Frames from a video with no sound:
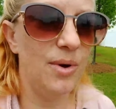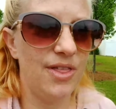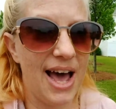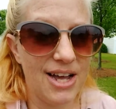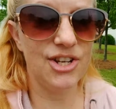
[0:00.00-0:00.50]

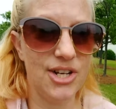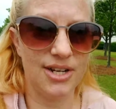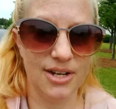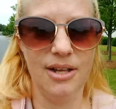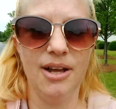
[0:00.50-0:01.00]
with
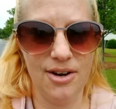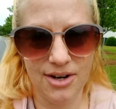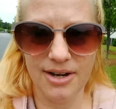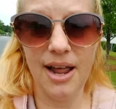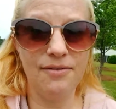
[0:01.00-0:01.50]
Ashton,
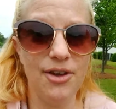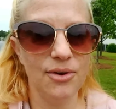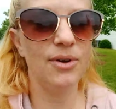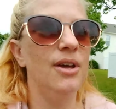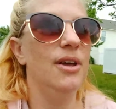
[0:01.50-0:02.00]
our
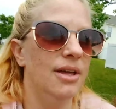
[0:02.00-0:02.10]
nephew.